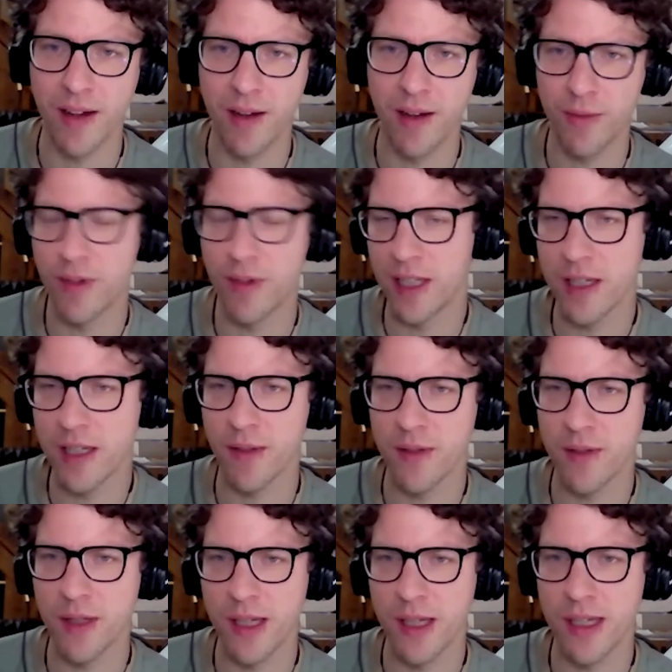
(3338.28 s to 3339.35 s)
they're really tough
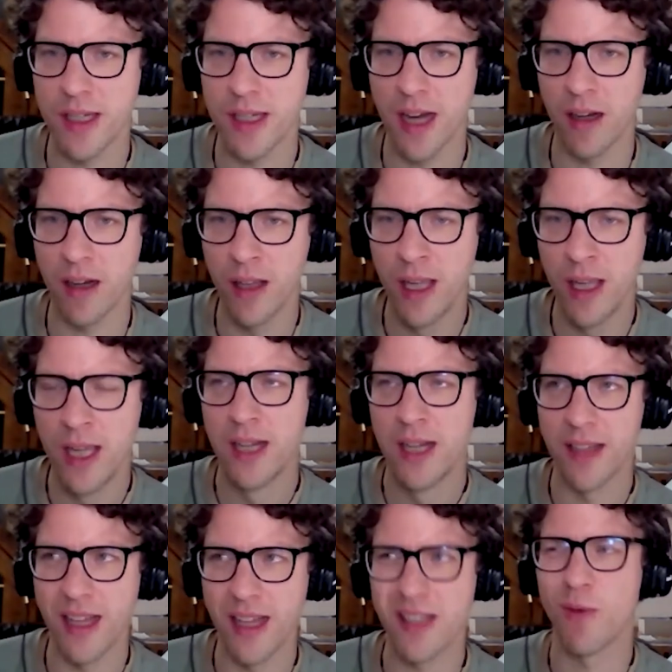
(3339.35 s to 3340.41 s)
to disentangle.
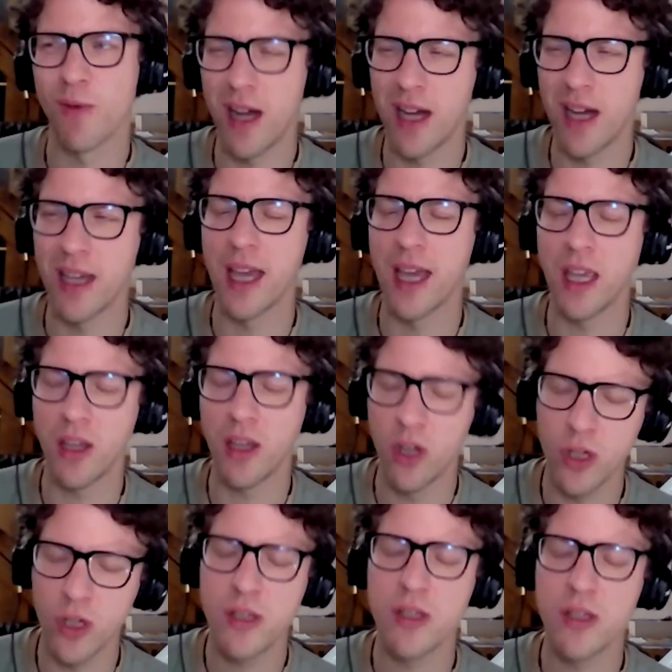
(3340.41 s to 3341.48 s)
That's why a
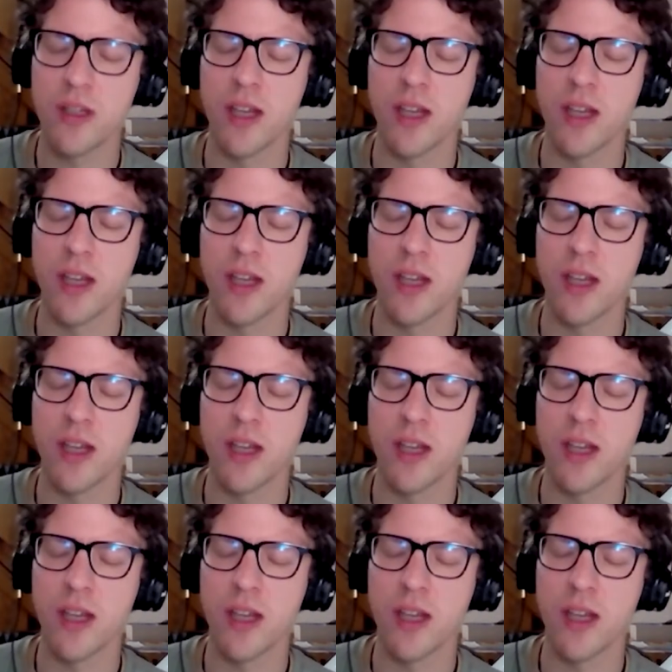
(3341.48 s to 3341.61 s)
good